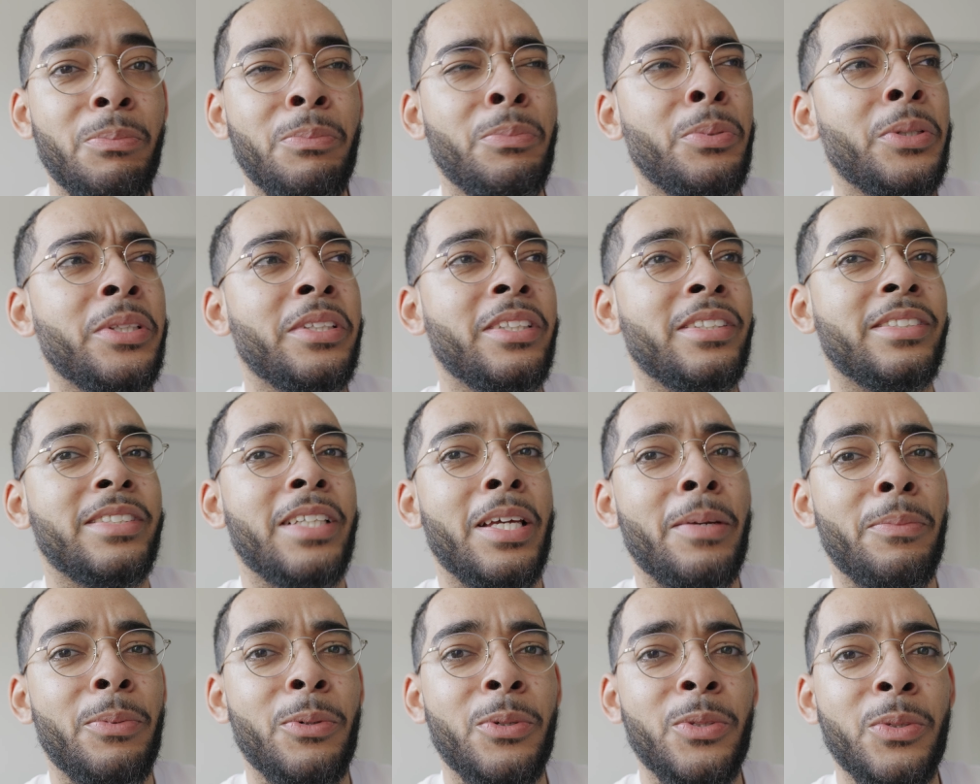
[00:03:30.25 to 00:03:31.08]
put the
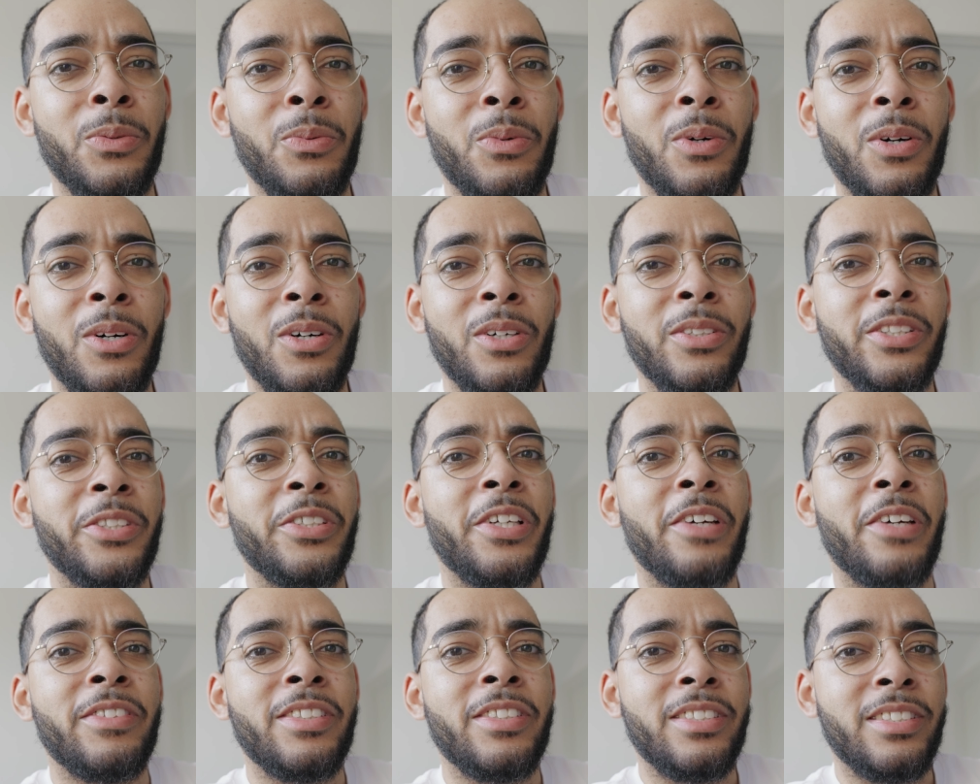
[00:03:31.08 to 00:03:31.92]
tape on the wall, then you
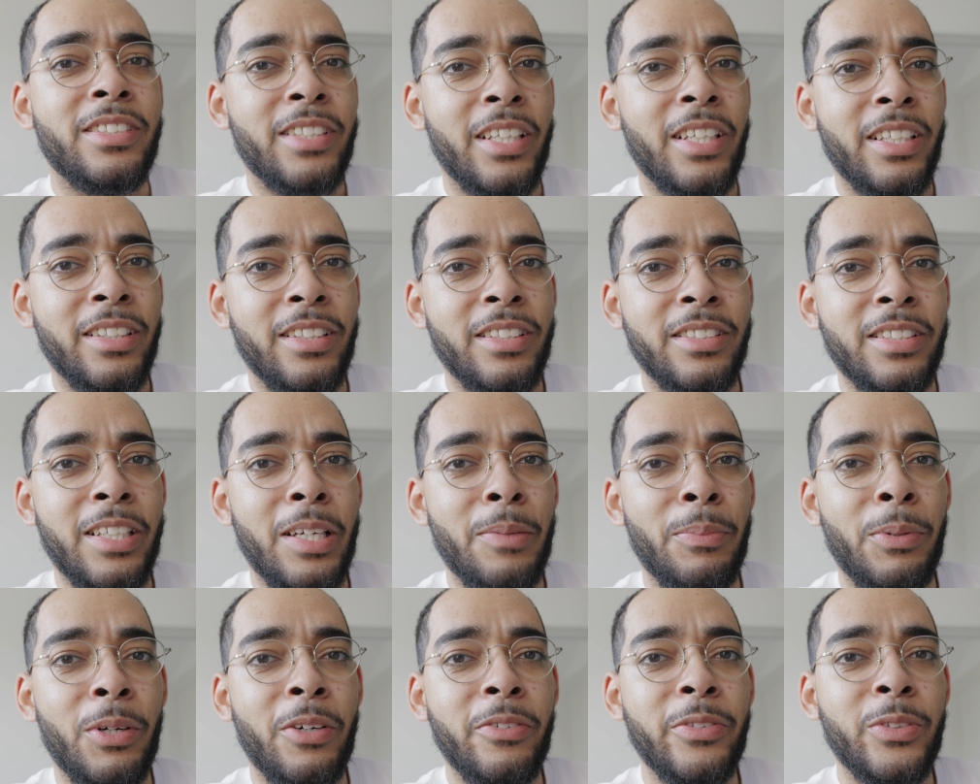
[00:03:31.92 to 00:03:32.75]
have to take the
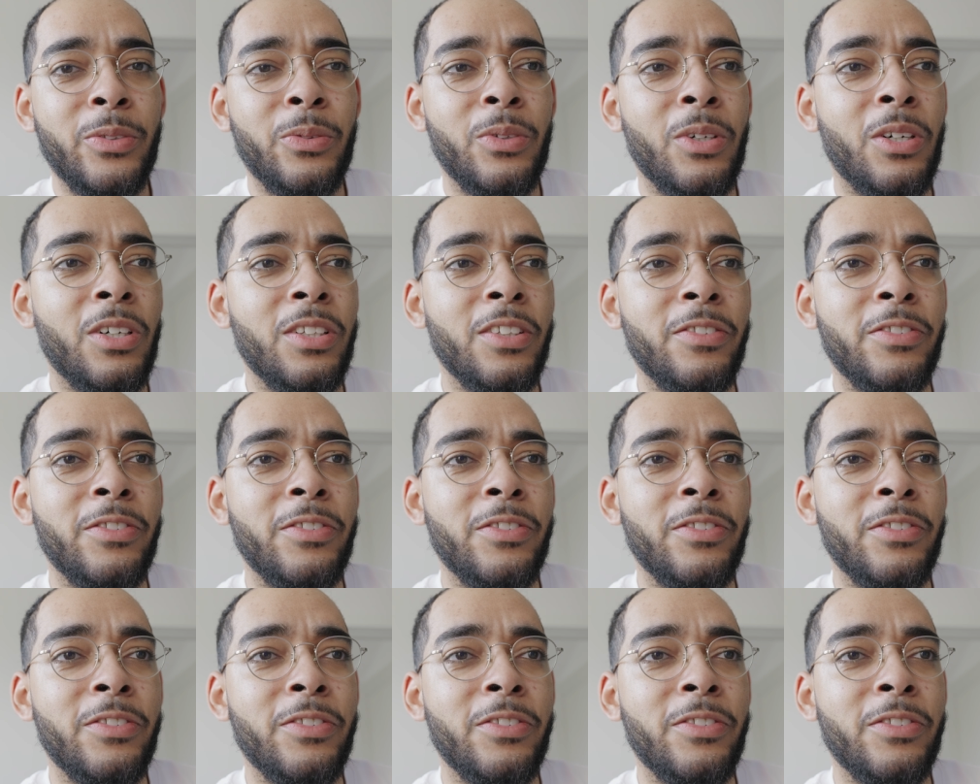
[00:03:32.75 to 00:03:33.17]
tape off the wall.